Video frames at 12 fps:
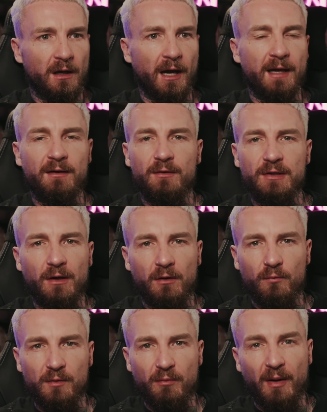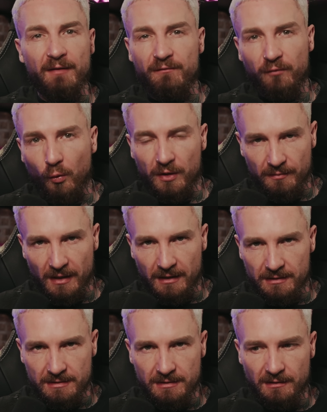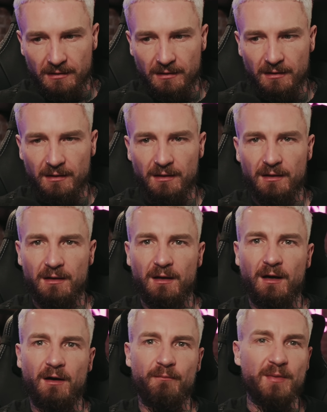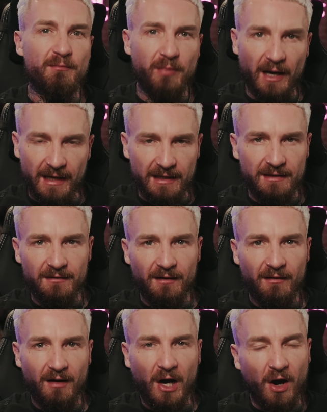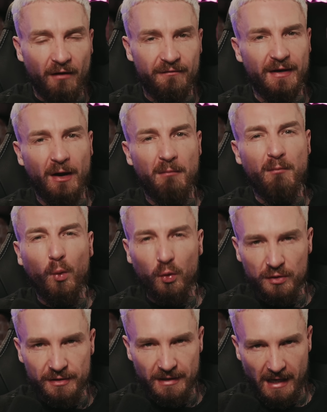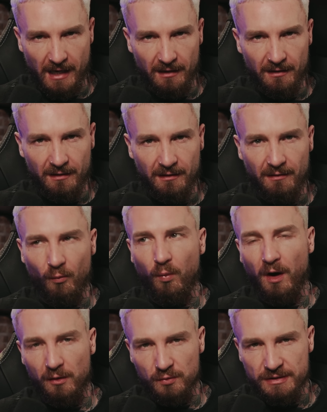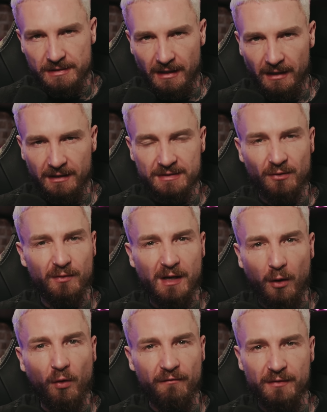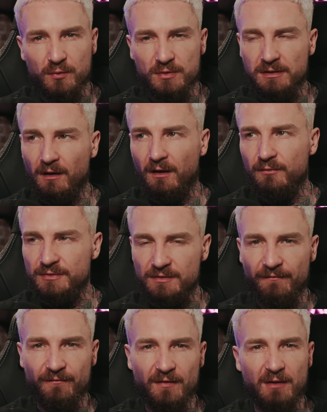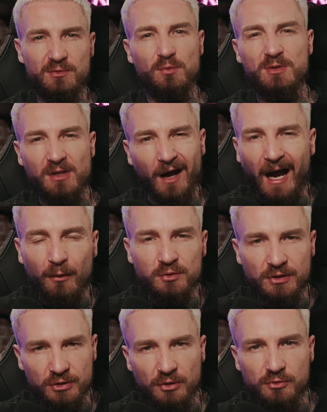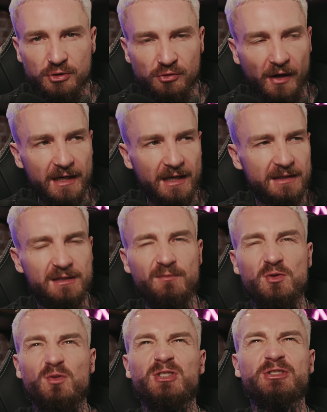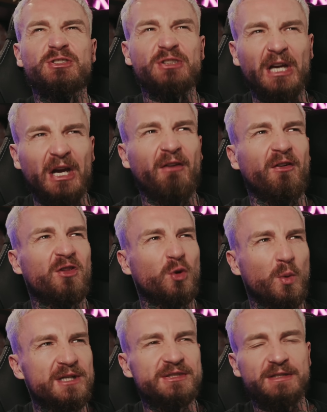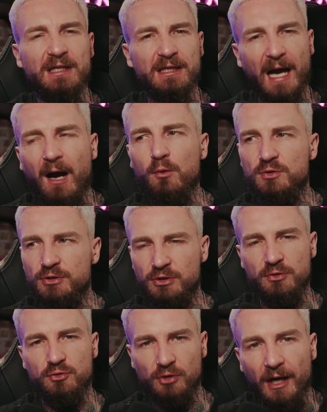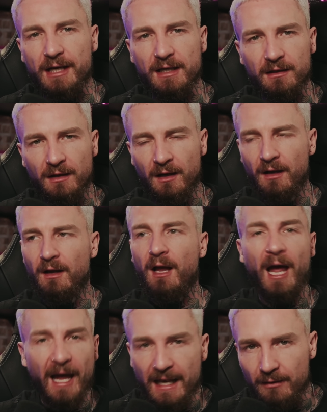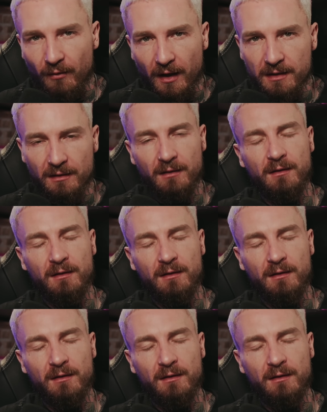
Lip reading: And, we were playing 40 minutes. I've been playing half an hour more than that while sick. So a lot of it was like it was almost like altitude training, some sort of sick, twisted altitude training. Anyway,